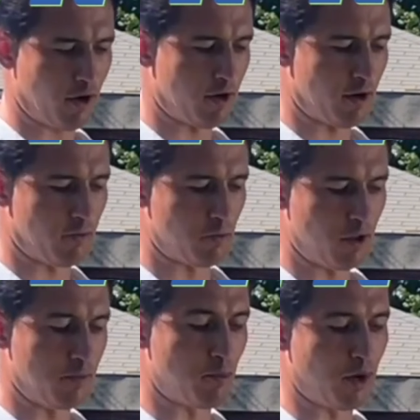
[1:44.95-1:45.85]
and
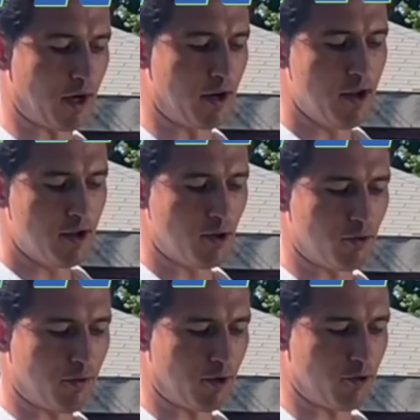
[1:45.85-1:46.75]
really bring
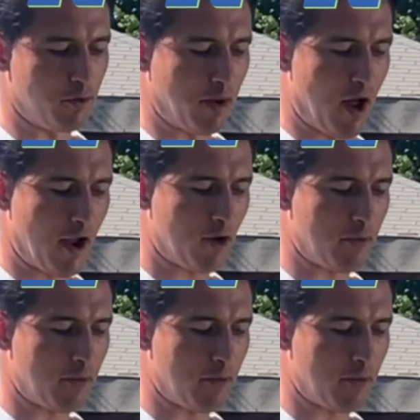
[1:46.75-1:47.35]
those fingers a little bit higher,